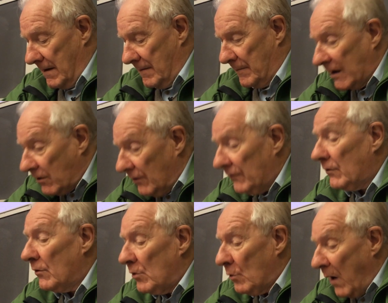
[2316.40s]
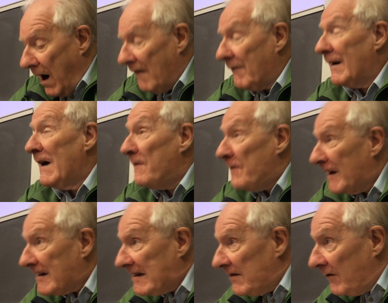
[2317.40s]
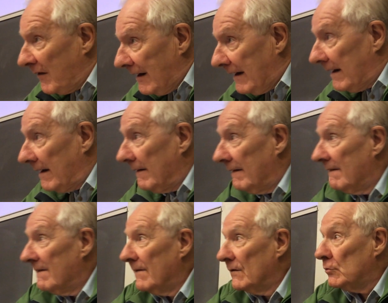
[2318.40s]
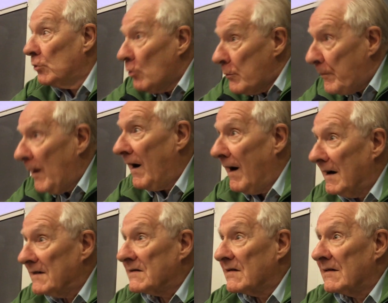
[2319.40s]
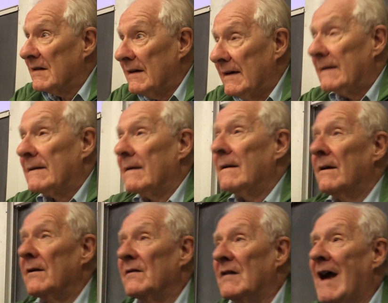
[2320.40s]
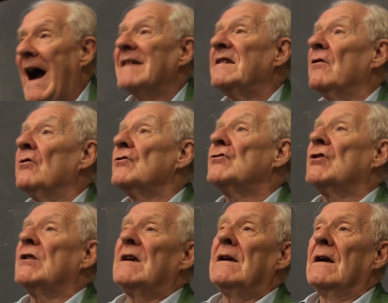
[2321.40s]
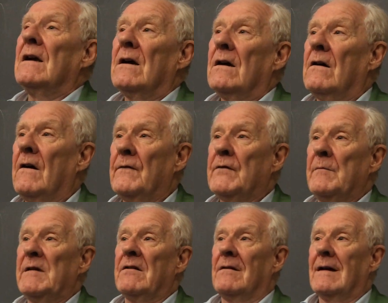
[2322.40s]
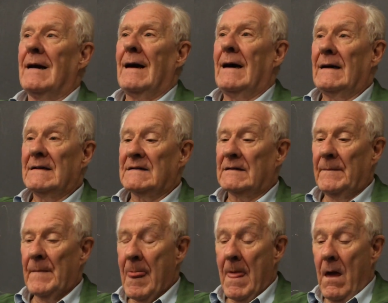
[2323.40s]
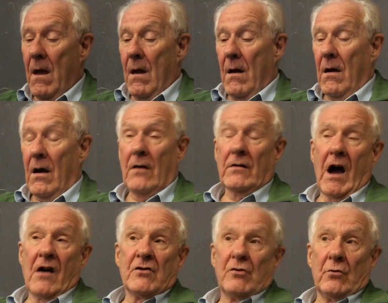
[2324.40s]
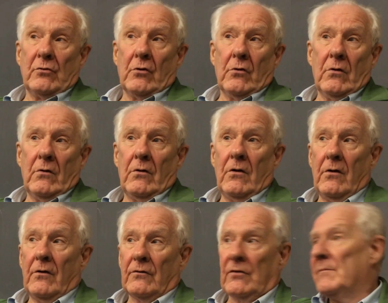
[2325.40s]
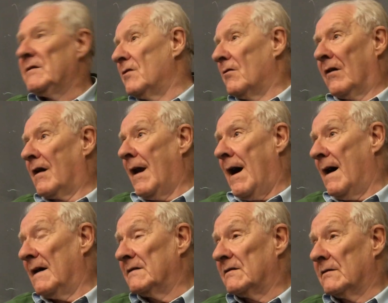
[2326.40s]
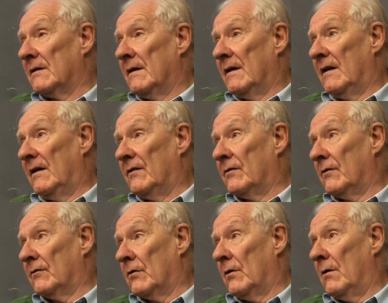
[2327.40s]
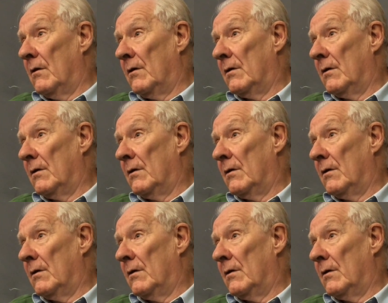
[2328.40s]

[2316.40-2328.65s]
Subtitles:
Because you have effectively two parts in the ideology of the middle class. And as you know, the middle class is the